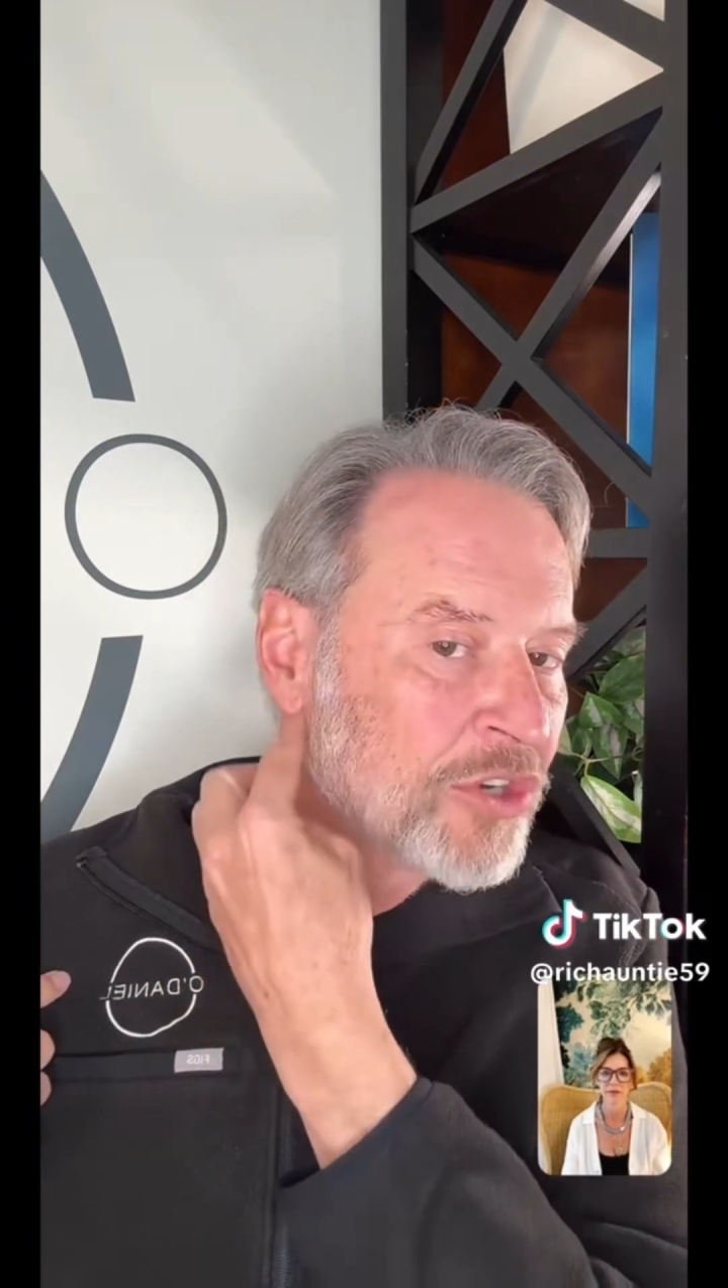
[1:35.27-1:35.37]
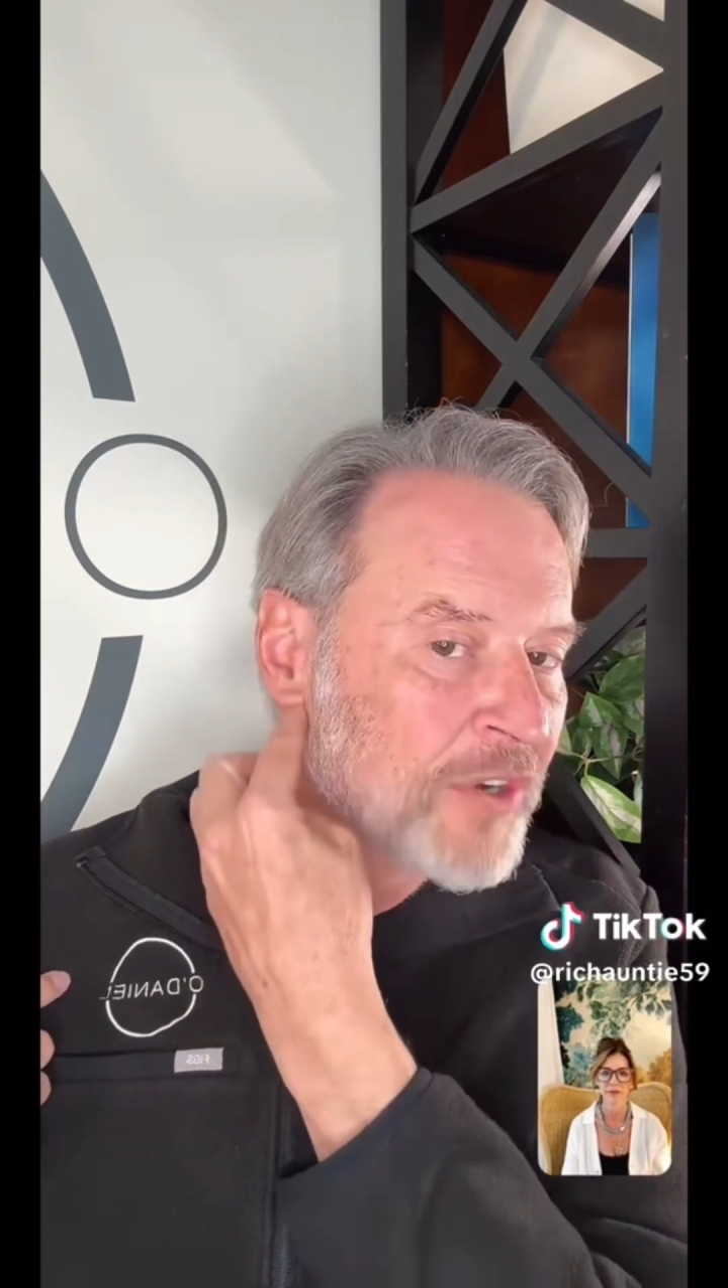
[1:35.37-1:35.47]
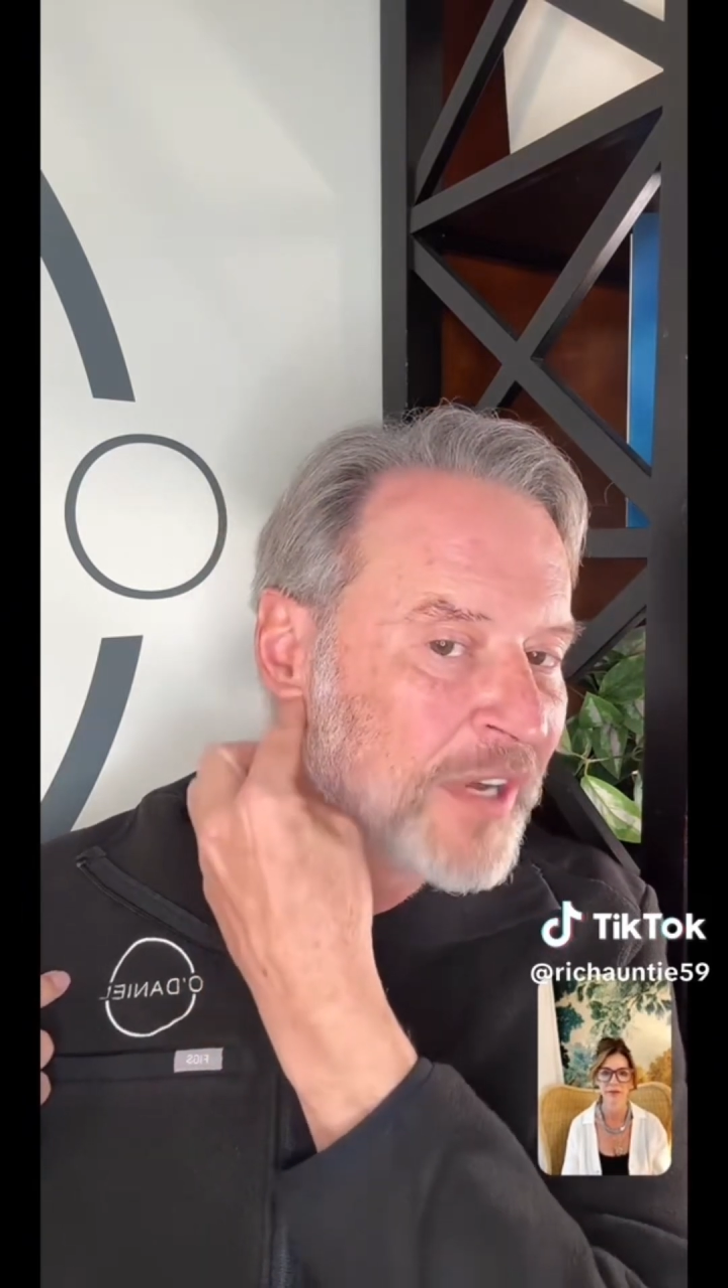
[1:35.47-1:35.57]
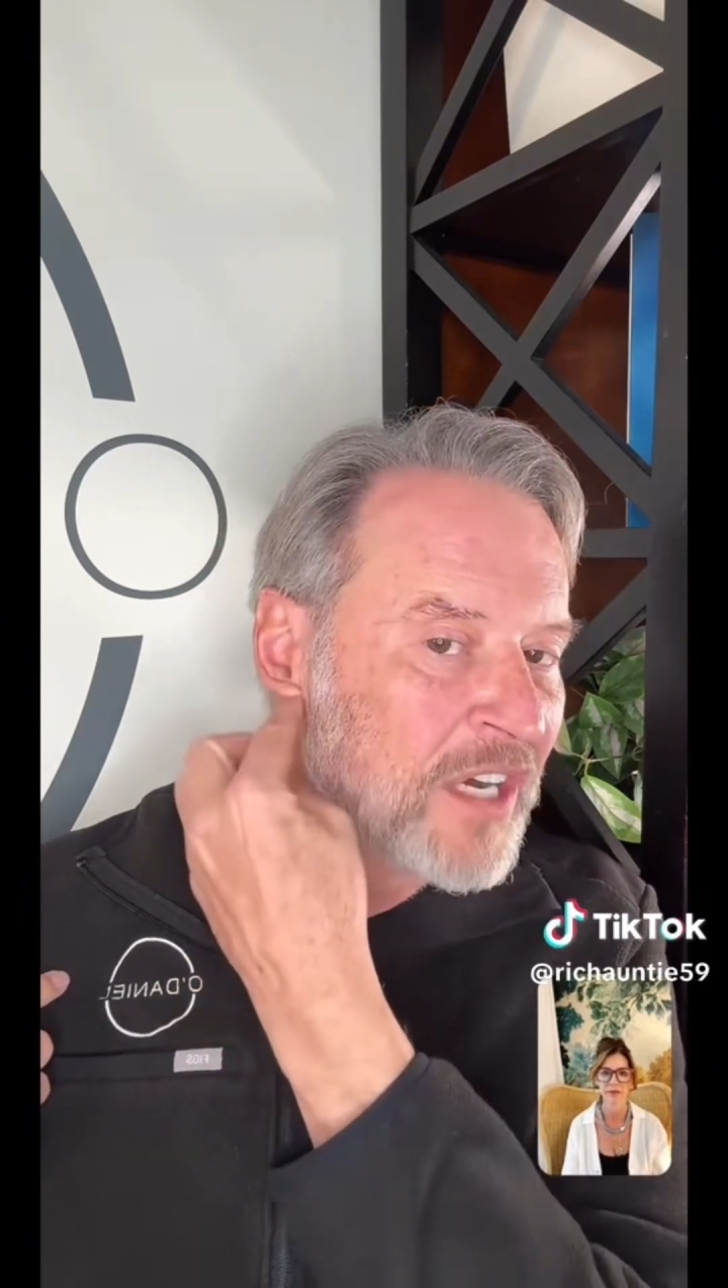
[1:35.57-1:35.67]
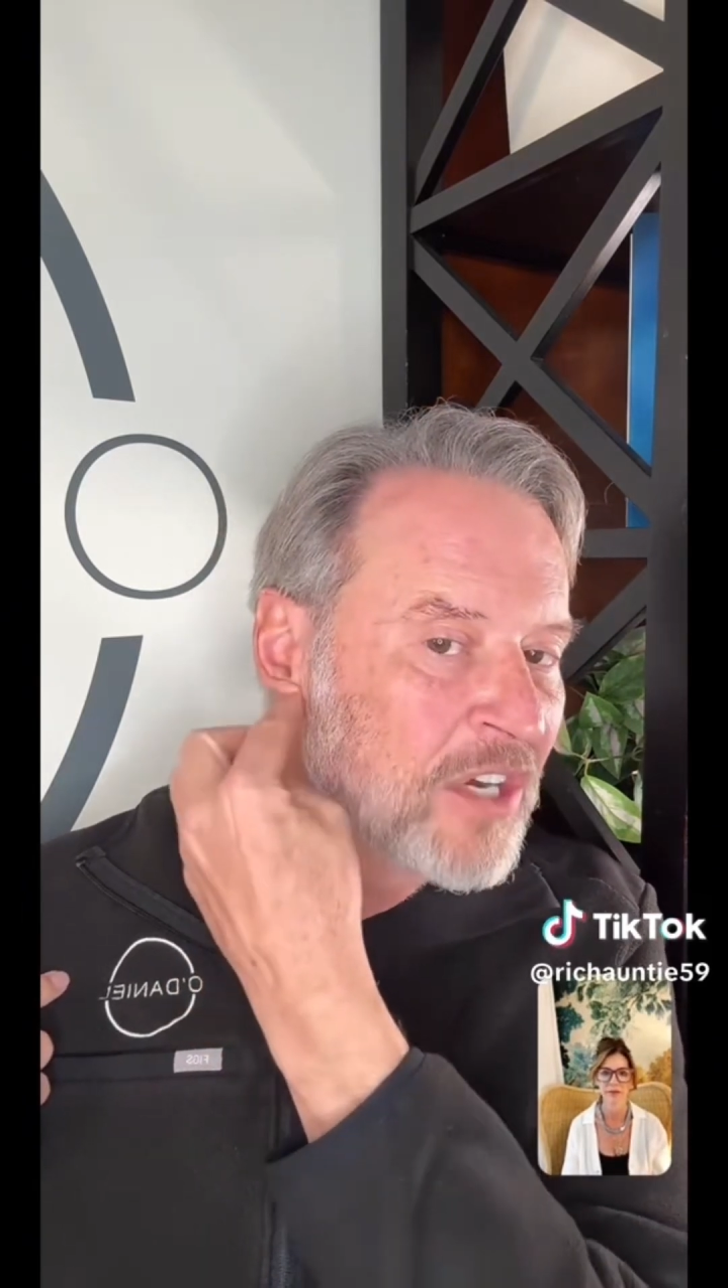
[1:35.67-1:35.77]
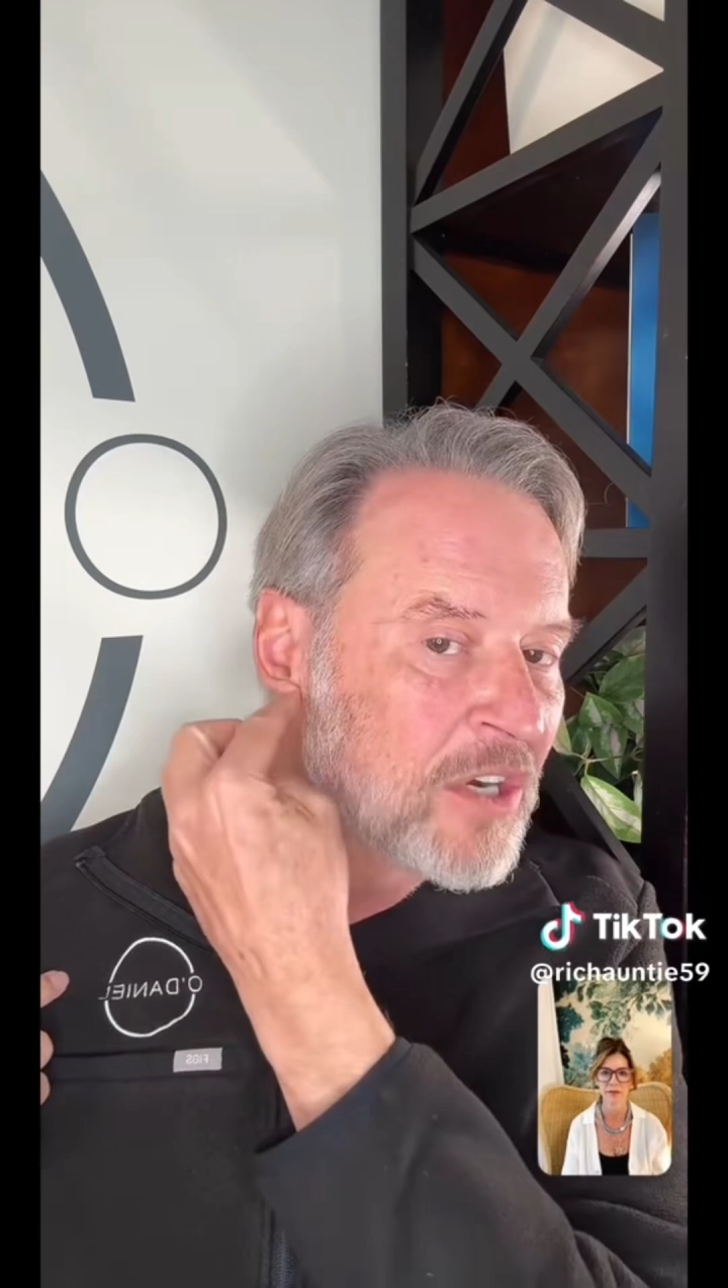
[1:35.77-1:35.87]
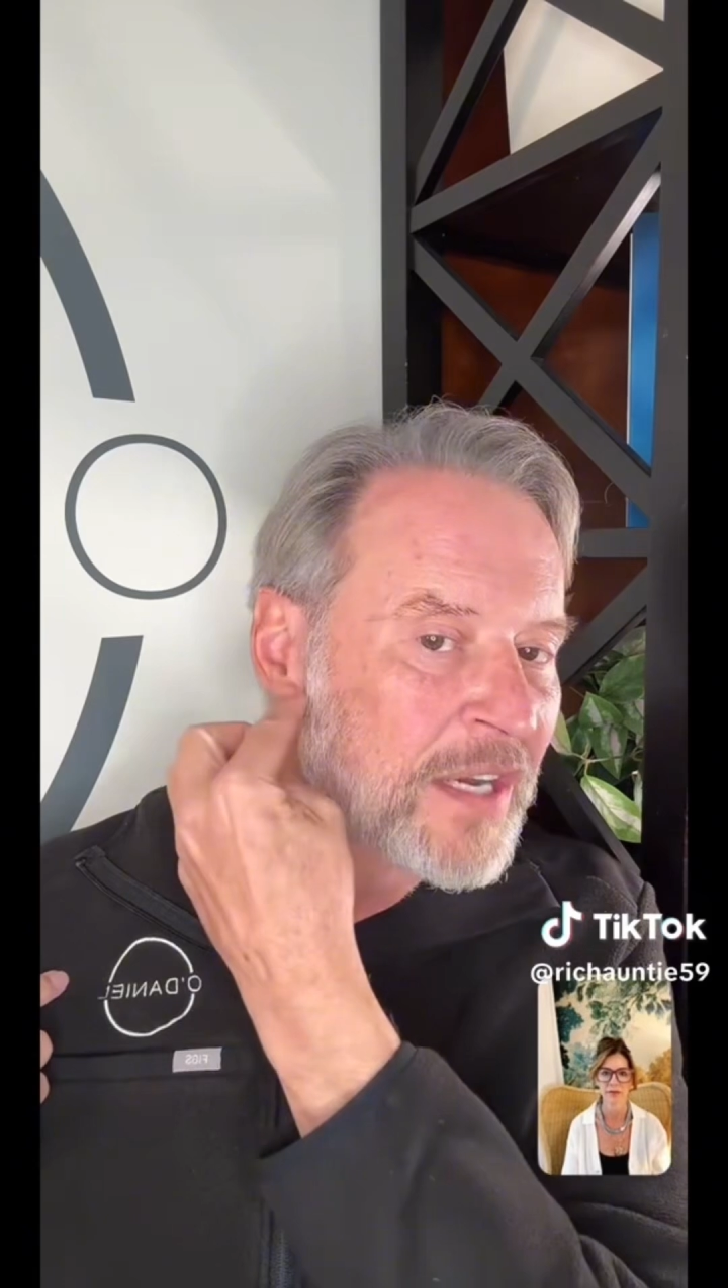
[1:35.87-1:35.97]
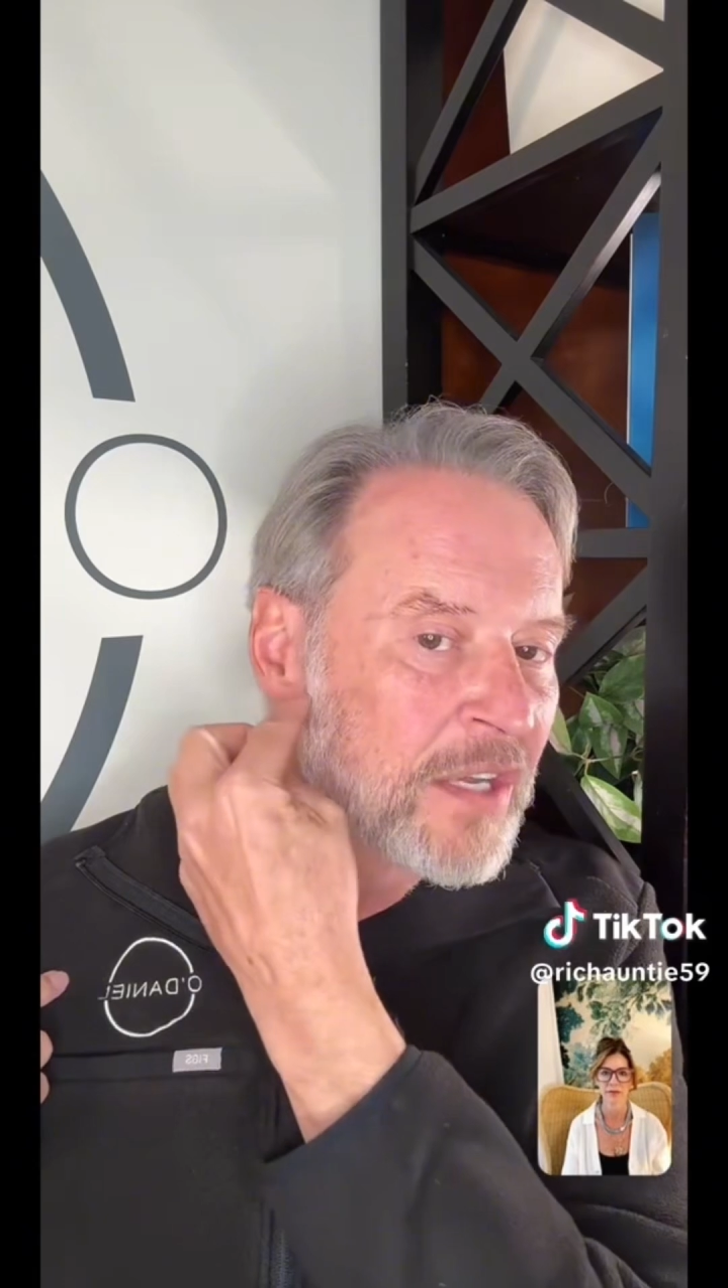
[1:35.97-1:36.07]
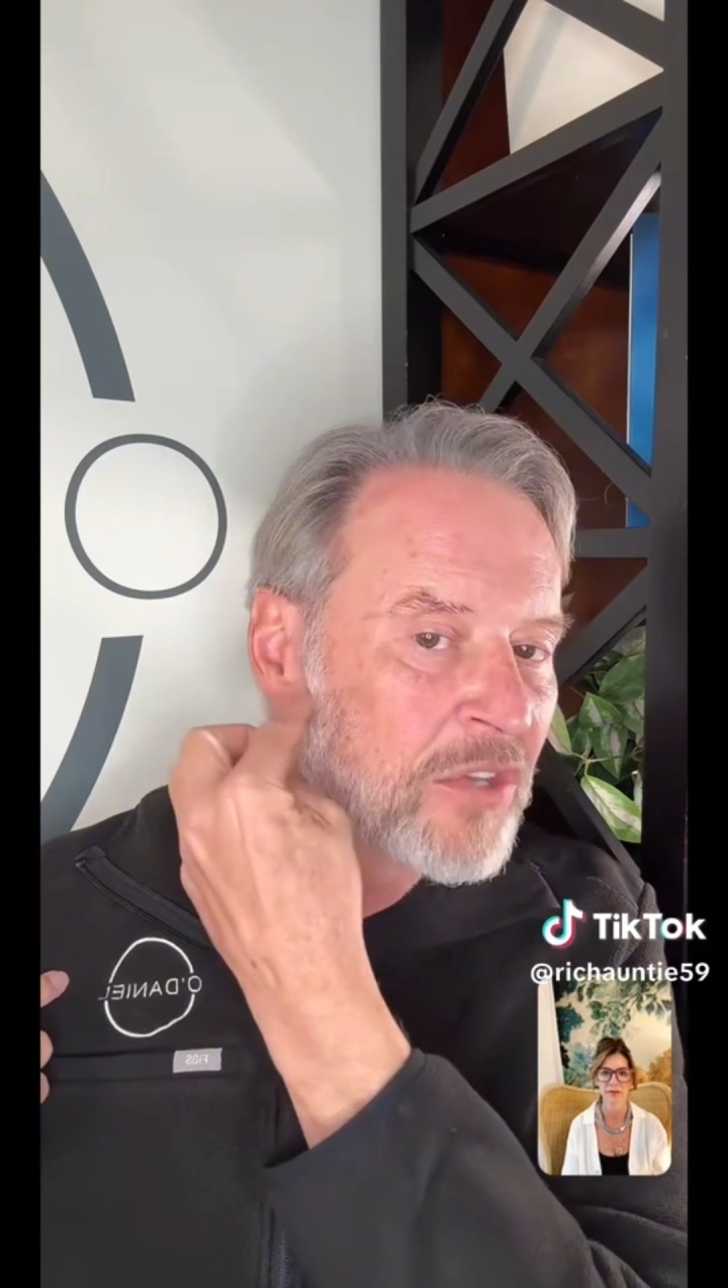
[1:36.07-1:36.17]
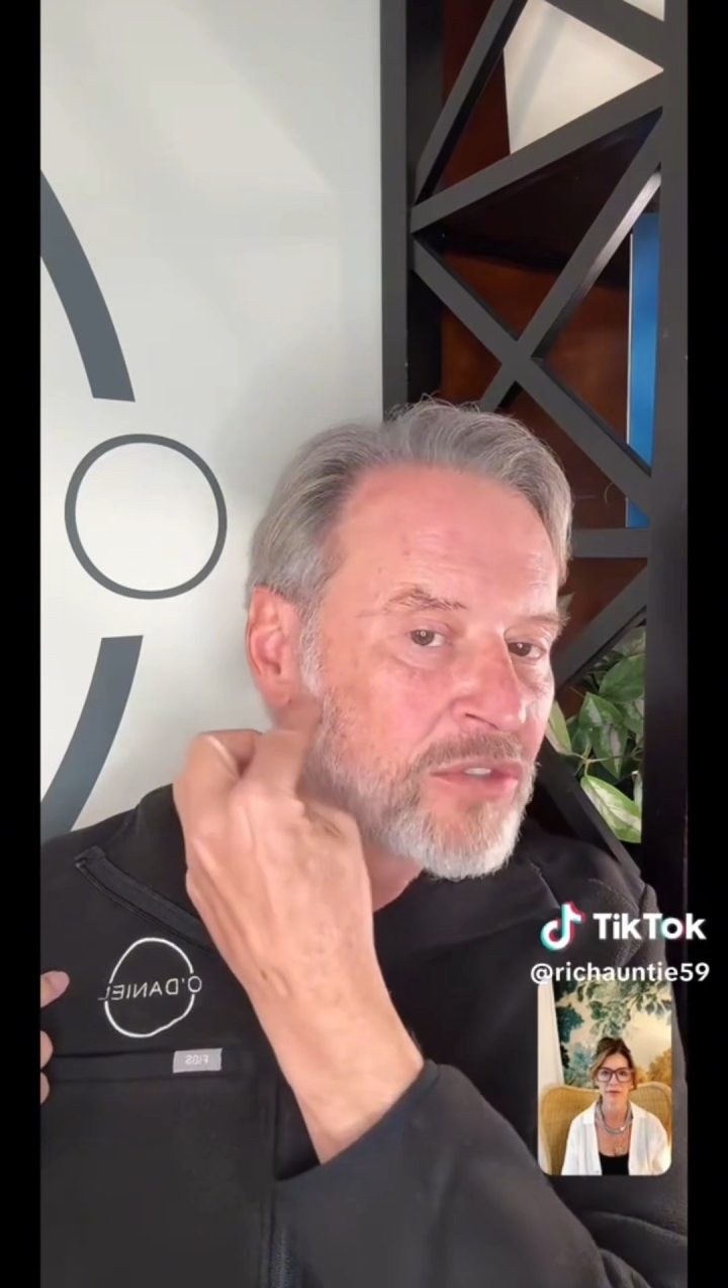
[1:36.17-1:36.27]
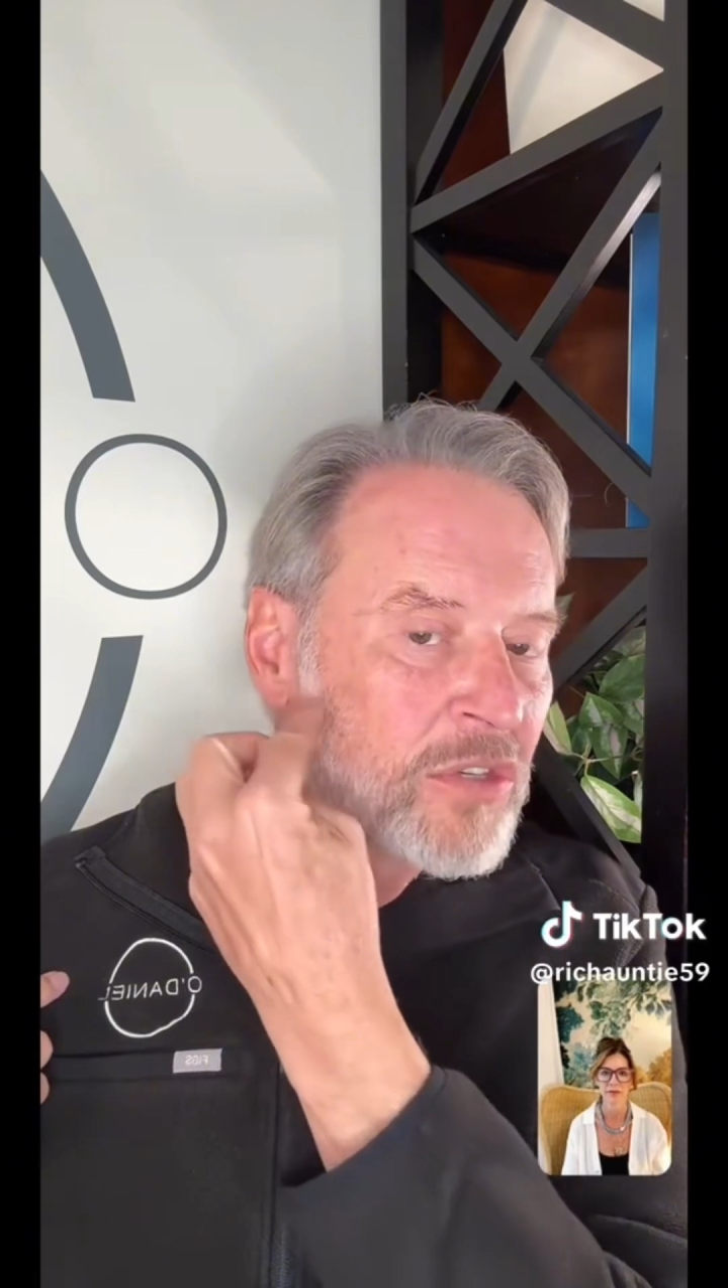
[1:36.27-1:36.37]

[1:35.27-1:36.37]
your ear and goes